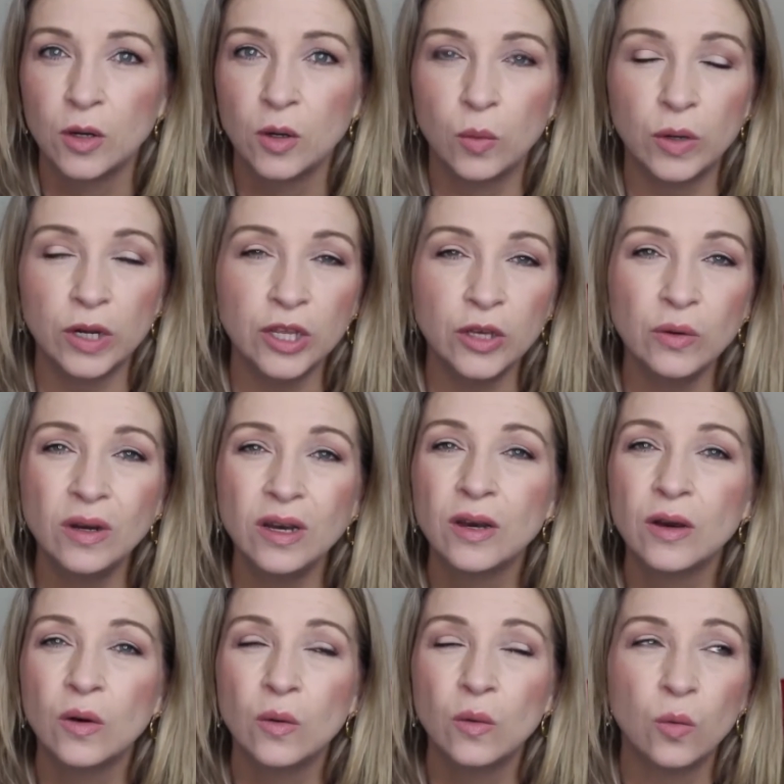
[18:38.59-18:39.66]
What do you
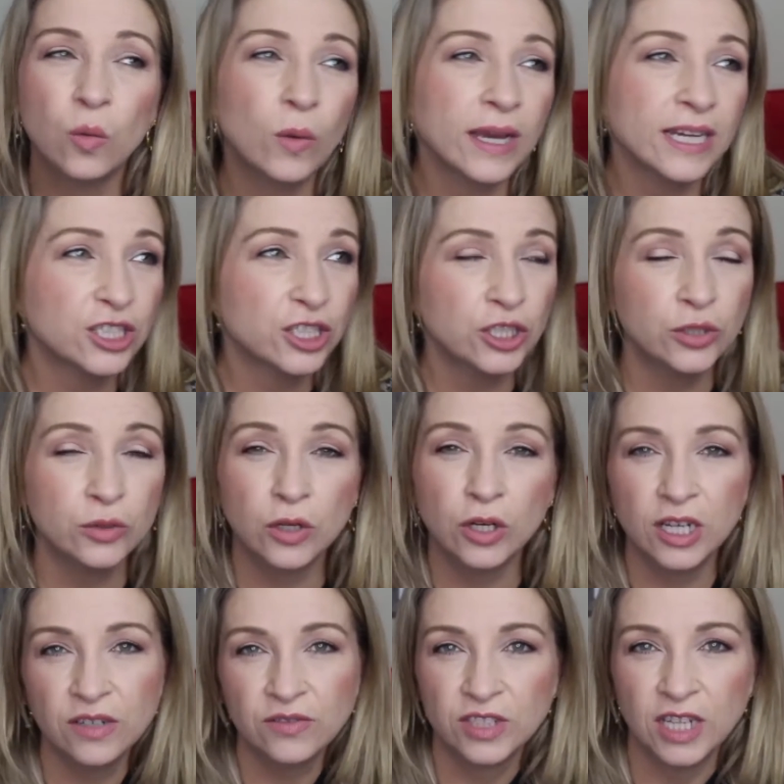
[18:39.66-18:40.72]
wish you could
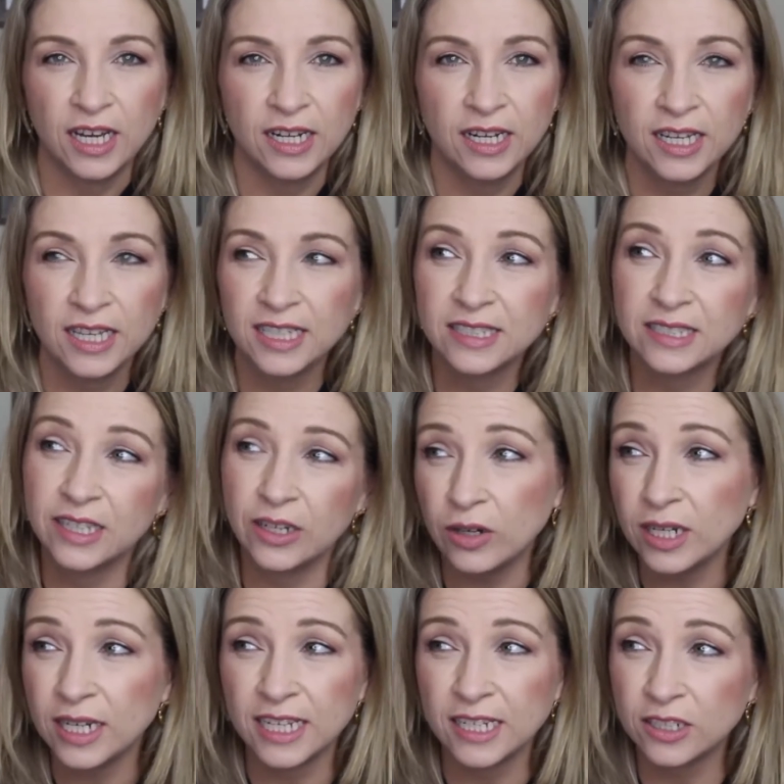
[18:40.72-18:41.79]
have done? Is there
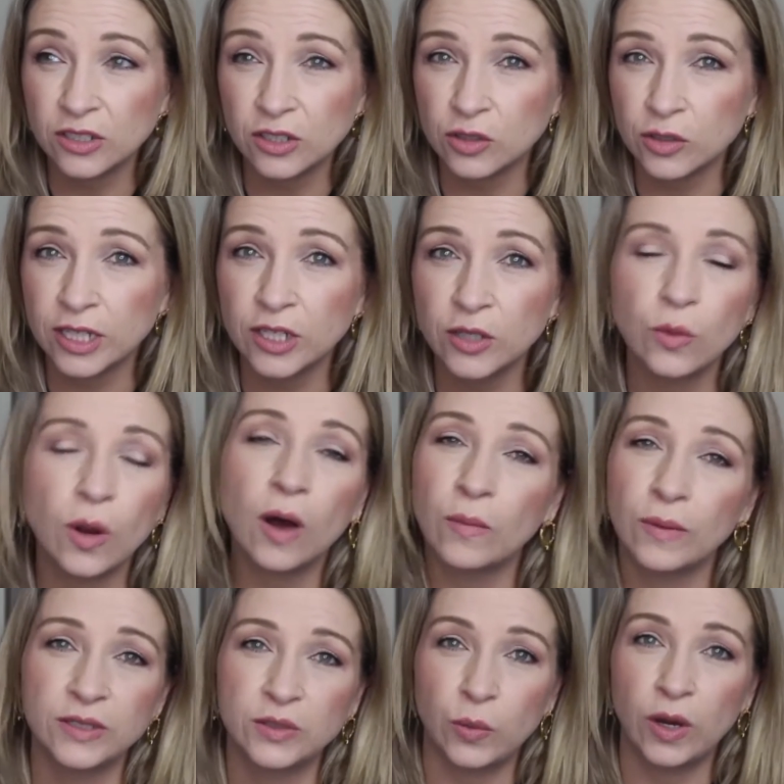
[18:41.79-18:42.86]
an industry you
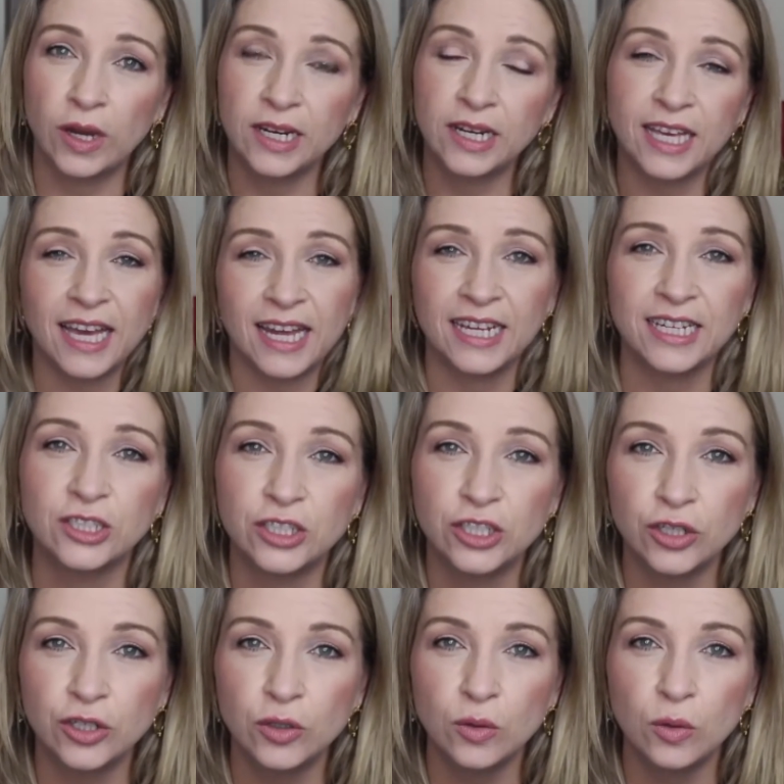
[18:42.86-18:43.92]
always wanted to get
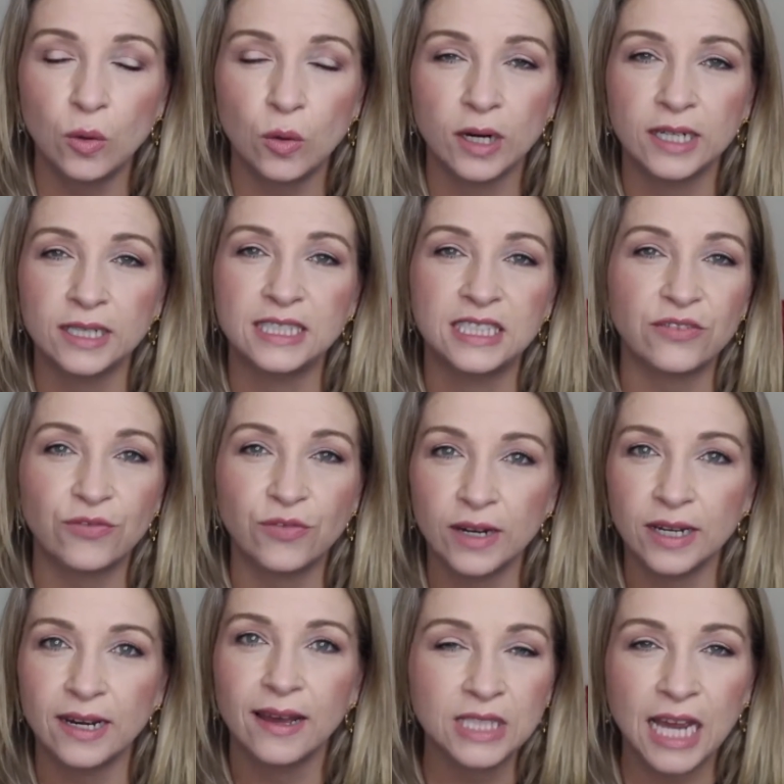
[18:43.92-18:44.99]
into or a
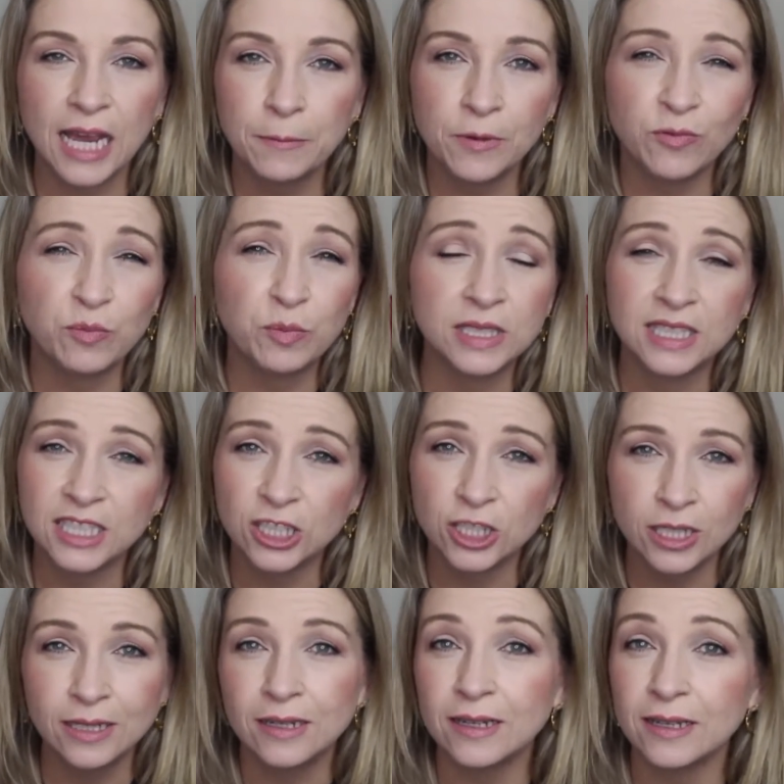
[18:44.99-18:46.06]
different type of
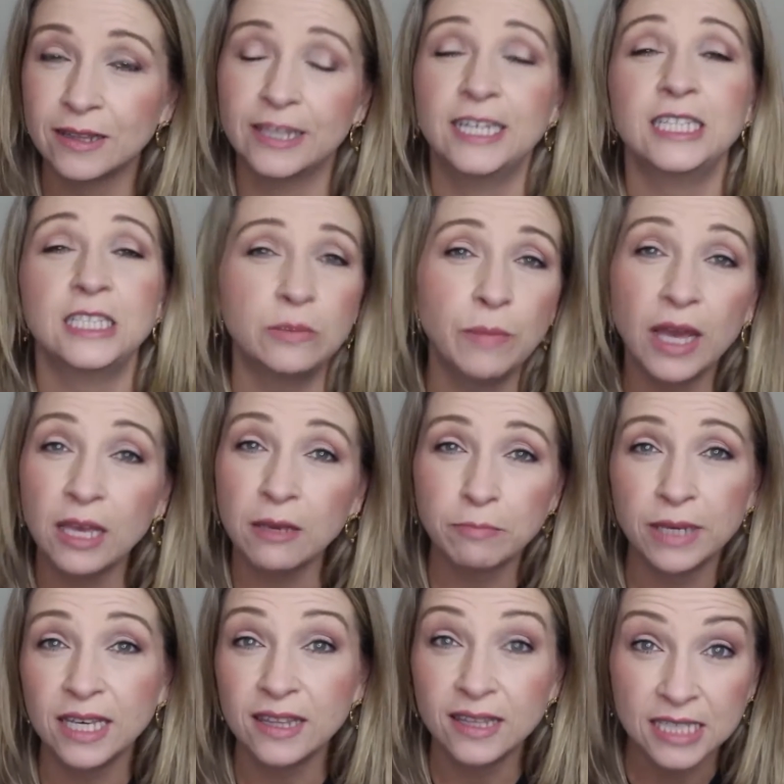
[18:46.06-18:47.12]
position? This might
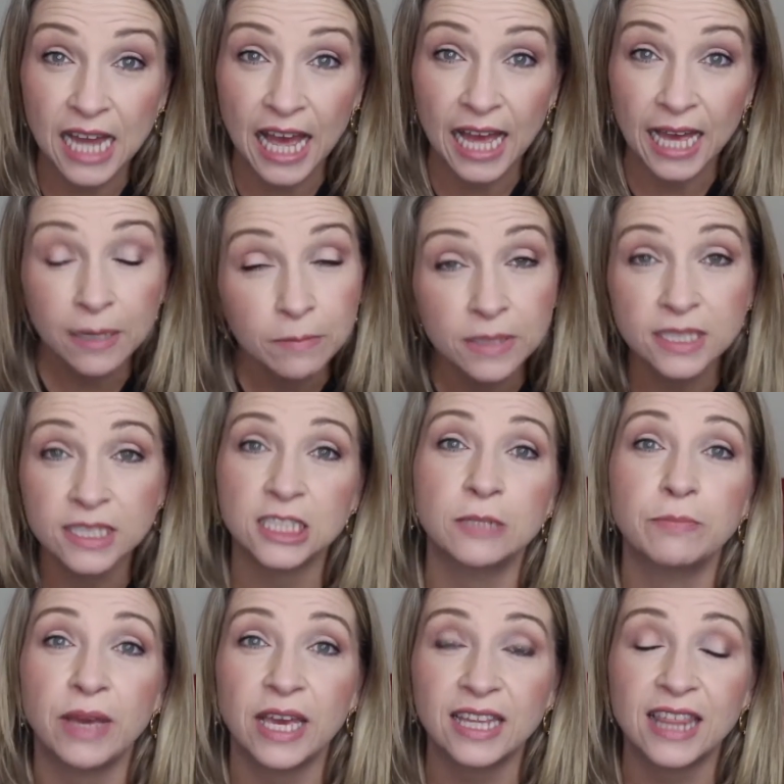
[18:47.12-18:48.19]
be the time to
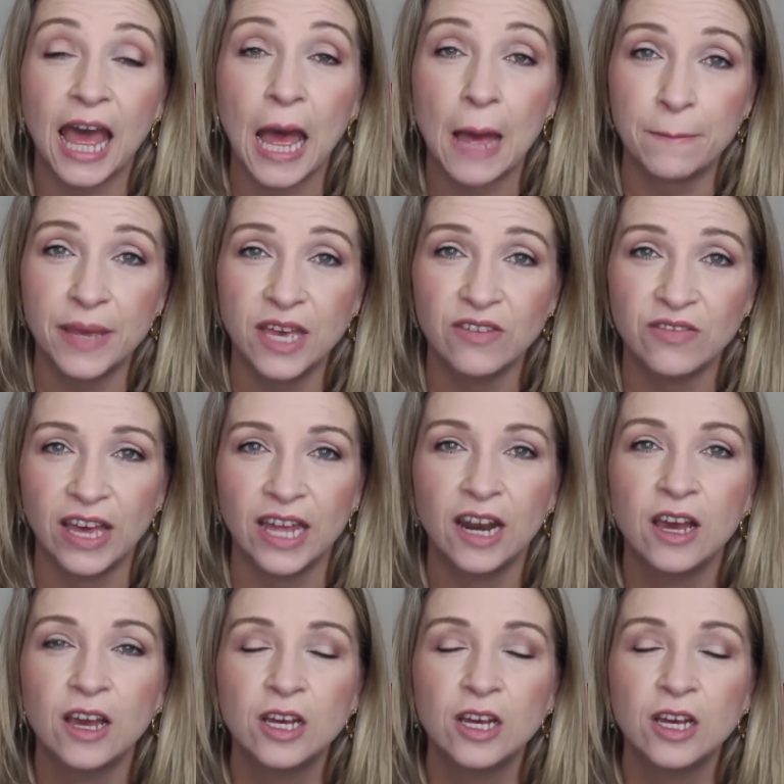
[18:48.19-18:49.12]
make that pivot.